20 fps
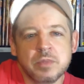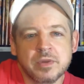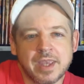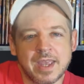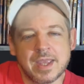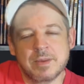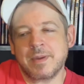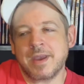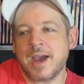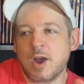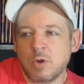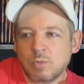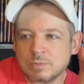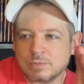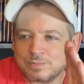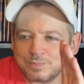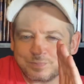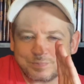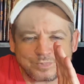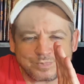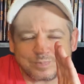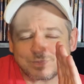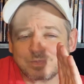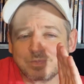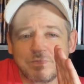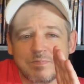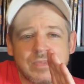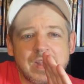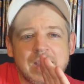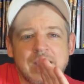came out,
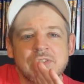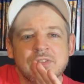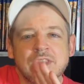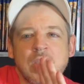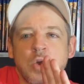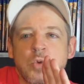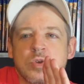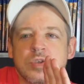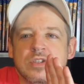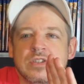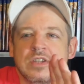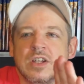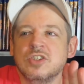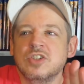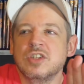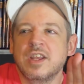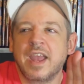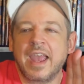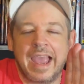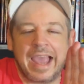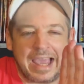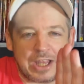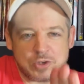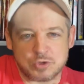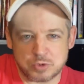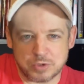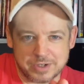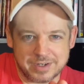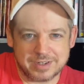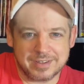there was such
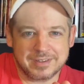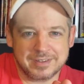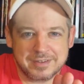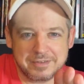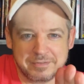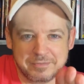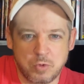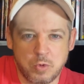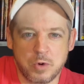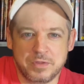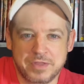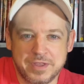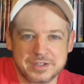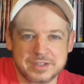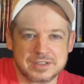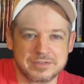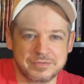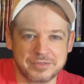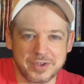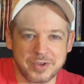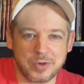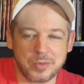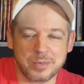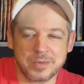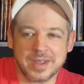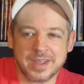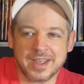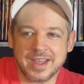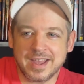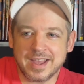hatred for this film.
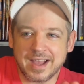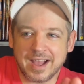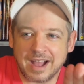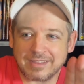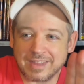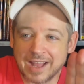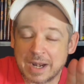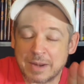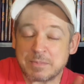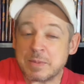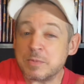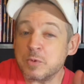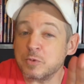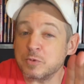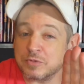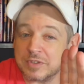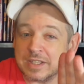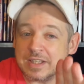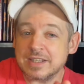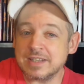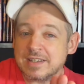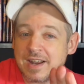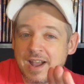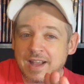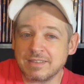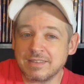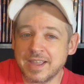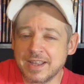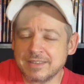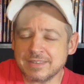A lot of people did
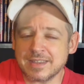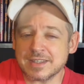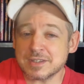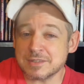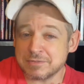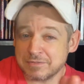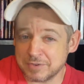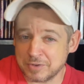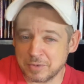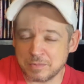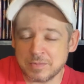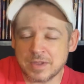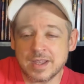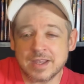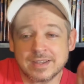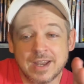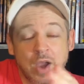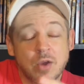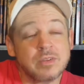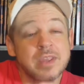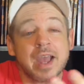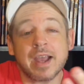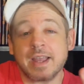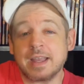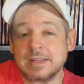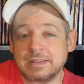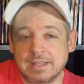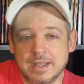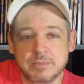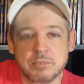not like this film. Now, yeah,
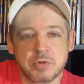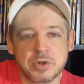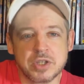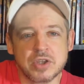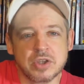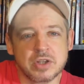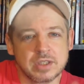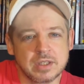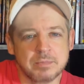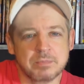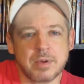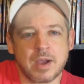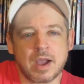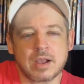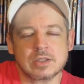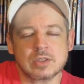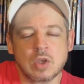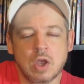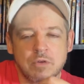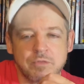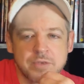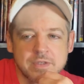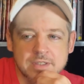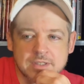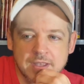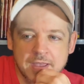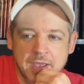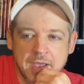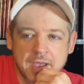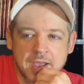it did pretty good at the box
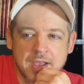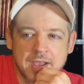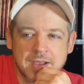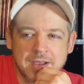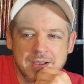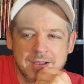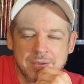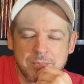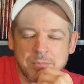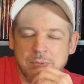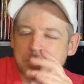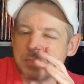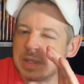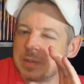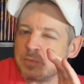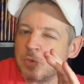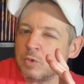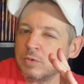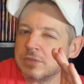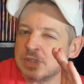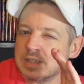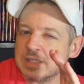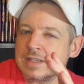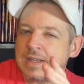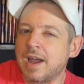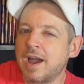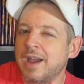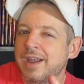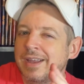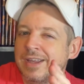office, but people did
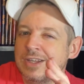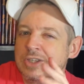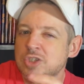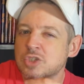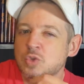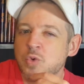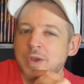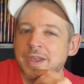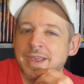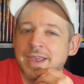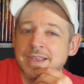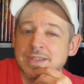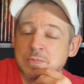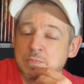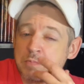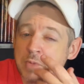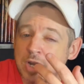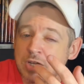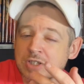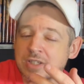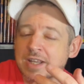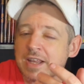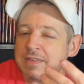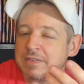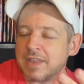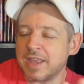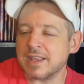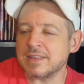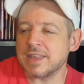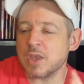not enjoy it as much as I
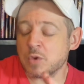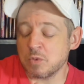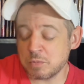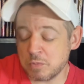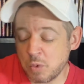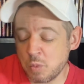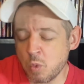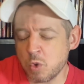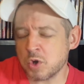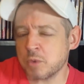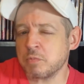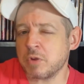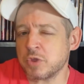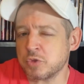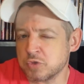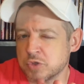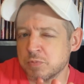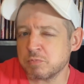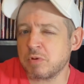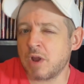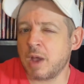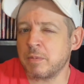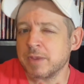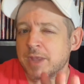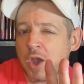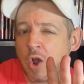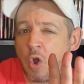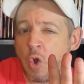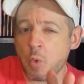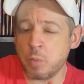think they, Warner Brothers was probably
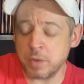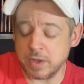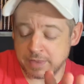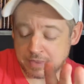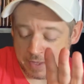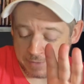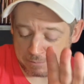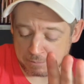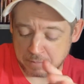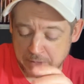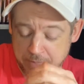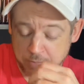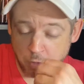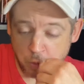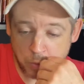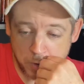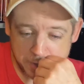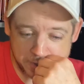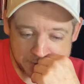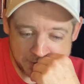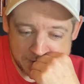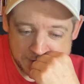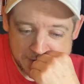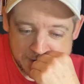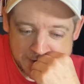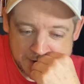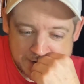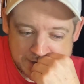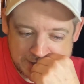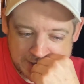hoping that people would.
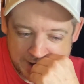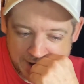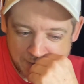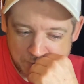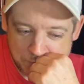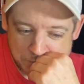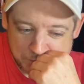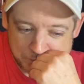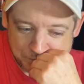Now,